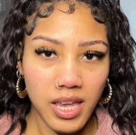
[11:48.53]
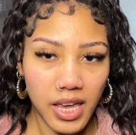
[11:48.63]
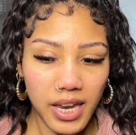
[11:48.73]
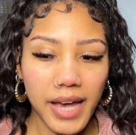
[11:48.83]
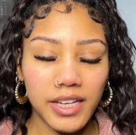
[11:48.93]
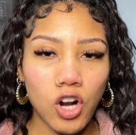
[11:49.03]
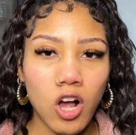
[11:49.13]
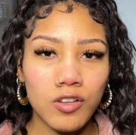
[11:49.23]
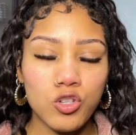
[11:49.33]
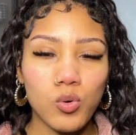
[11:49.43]
And I can
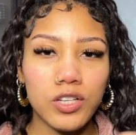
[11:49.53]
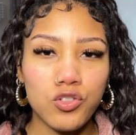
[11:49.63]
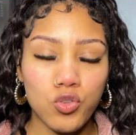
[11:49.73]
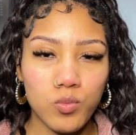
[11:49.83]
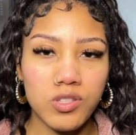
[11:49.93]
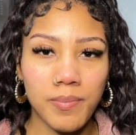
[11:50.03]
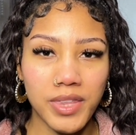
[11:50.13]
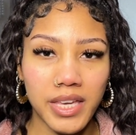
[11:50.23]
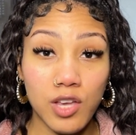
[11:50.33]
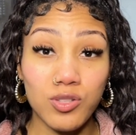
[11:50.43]
also assume
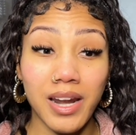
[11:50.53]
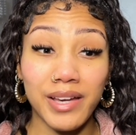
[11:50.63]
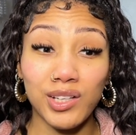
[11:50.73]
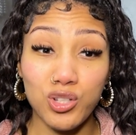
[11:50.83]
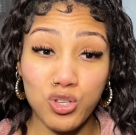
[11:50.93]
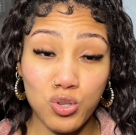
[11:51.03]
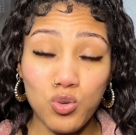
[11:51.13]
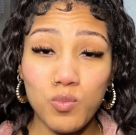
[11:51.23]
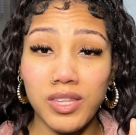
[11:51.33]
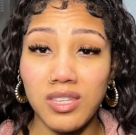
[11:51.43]
something else, and I can
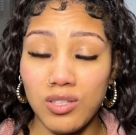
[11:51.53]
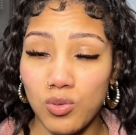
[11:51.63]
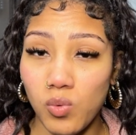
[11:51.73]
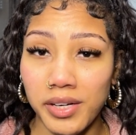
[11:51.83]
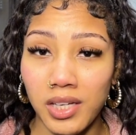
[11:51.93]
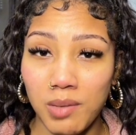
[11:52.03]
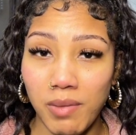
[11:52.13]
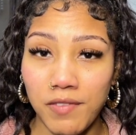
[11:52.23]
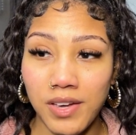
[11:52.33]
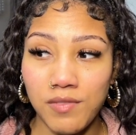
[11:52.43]
assume that this is working in
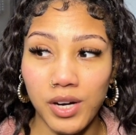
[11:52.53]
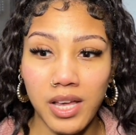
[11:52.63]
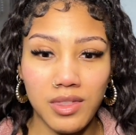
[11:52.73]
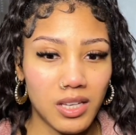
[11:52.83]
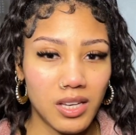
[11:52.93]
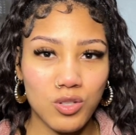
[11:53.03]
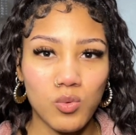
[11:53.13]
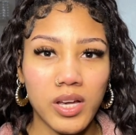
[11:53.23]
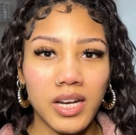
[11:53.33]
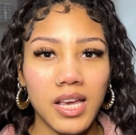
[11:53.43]
my favor. And then guess
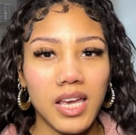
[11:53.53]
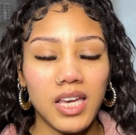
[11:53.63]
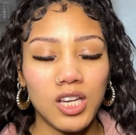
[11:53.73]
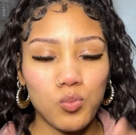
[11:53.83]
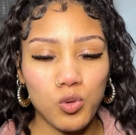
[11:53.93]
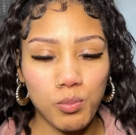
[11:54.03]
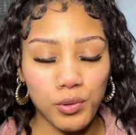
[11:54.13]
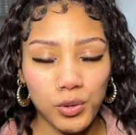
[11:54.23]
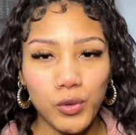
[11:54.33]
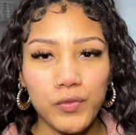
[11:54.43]
what? It will
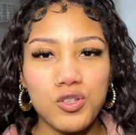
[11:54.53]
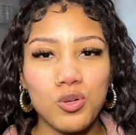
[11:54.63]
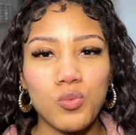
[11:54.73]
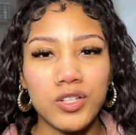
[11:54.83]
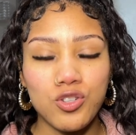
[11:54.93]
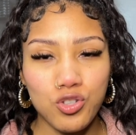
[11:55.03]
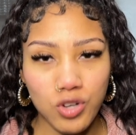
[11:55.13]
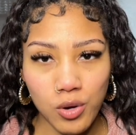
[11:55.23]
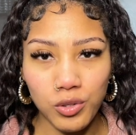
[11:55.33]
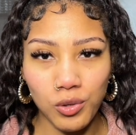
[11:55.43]
prove to you and
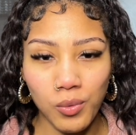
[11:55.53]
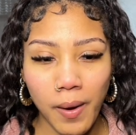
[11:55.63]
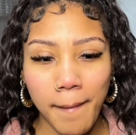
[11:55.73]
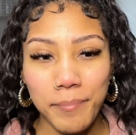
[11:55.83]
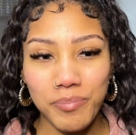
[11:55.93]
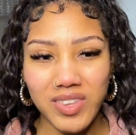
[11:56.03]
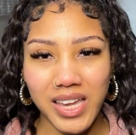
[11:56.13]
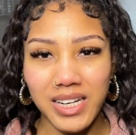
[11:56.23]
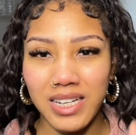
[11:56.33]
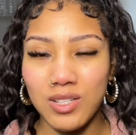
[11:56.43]
show you
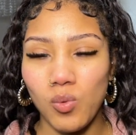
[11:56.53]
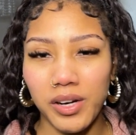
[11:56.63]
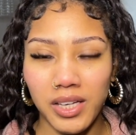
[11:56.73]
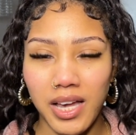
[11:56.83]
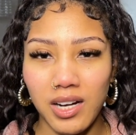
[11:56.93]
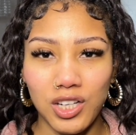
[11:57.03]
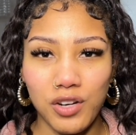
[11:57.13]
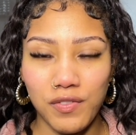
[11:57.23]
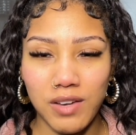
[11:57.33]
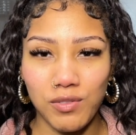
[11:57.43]
that it is working out in
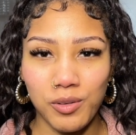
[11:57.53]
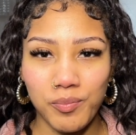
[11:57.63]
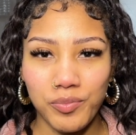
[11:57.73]
your favor.